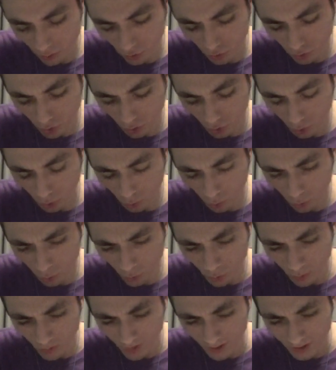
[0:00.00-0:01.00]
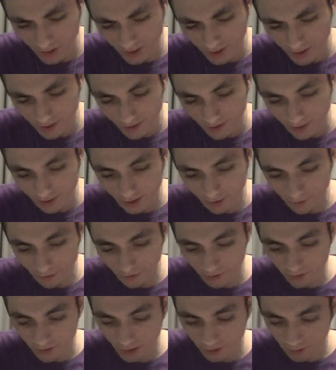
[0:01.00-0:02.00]
2
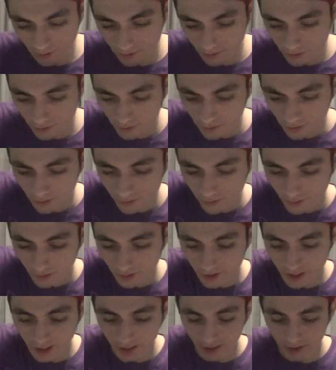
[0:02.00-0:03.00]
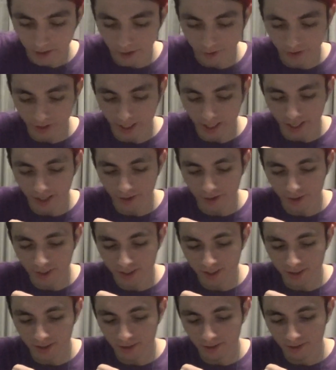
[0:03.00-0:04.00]
different series like in their
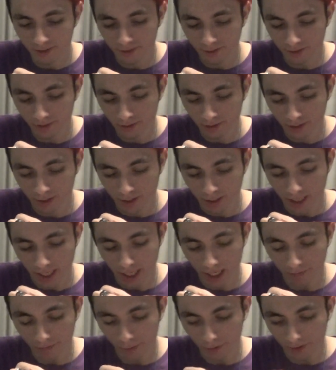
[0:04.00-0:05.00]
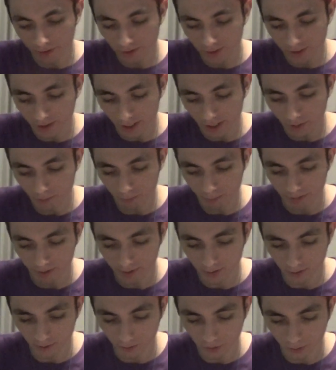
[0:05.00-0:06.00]
entirety, and I've only seen like
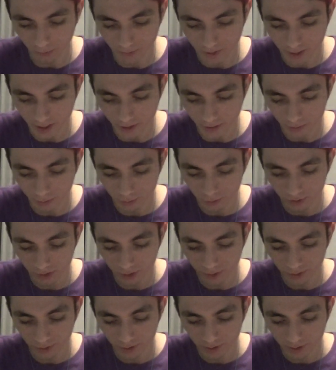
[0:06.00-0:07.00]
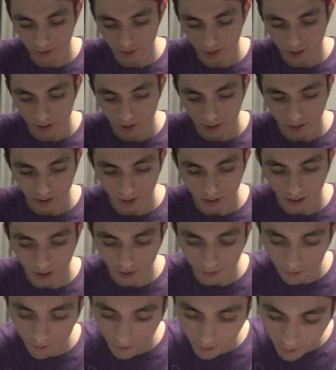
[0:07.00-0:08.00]
bits of some of the other
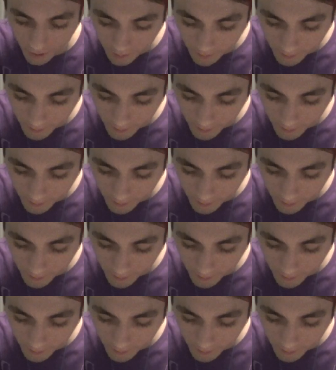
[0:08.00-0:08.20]
other